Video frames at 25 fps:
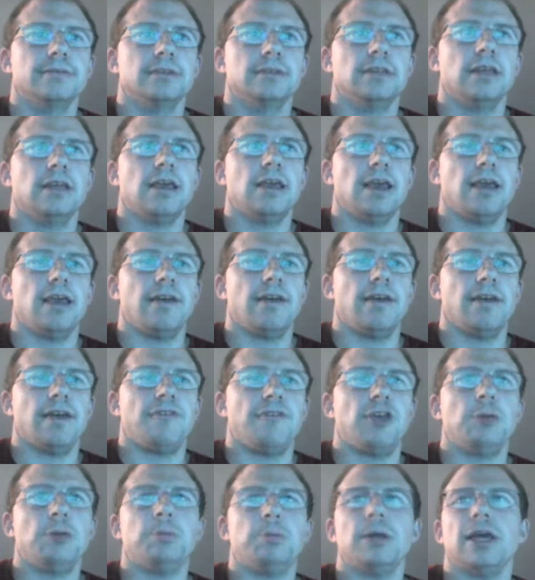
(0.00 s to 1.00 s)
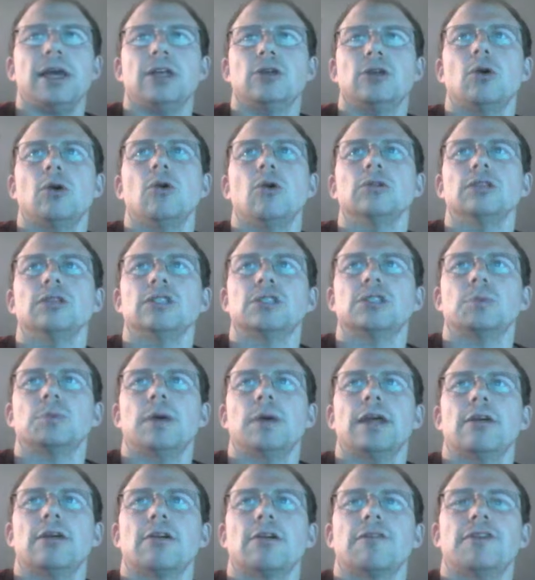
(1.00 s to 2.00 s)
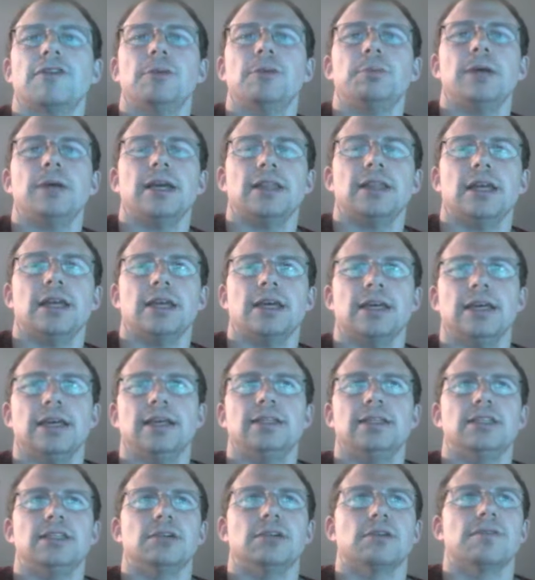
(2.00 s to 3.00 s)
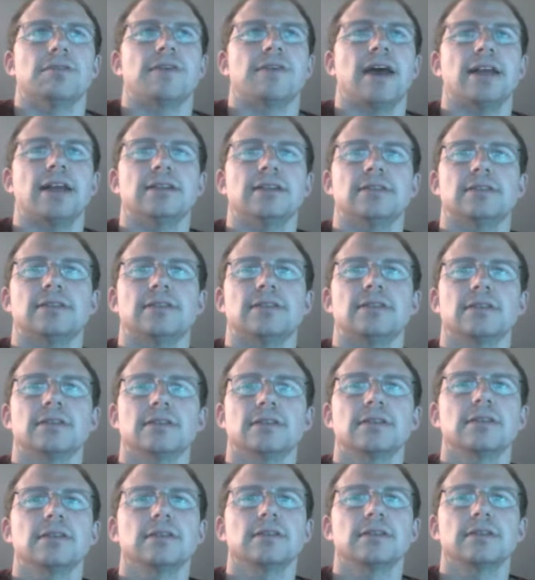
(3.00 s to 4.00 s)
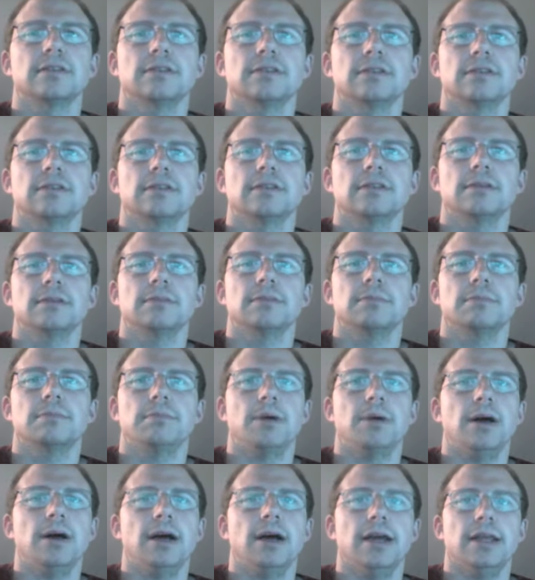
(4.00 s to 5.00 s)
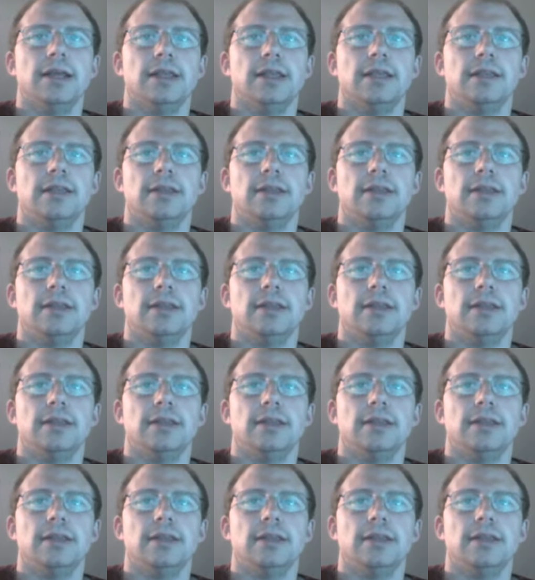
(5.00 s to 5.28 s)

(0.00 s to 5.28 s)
if he played Golden Swing or if he played like easier events, but